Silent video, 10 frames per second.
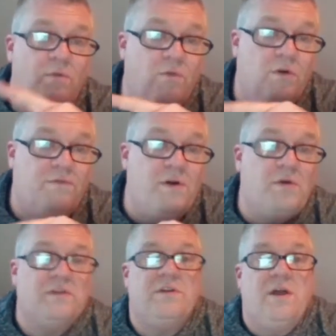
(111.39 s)
We'll
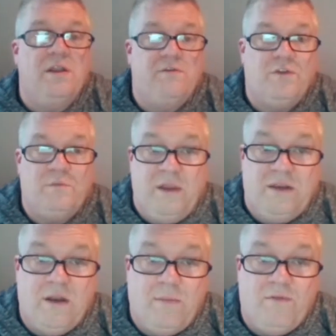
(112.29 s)
focus on it for
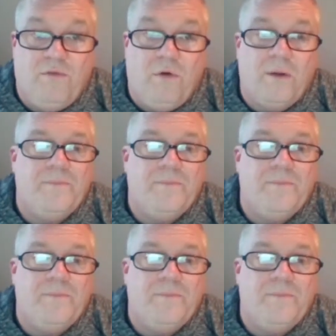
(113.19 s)
speech number 4.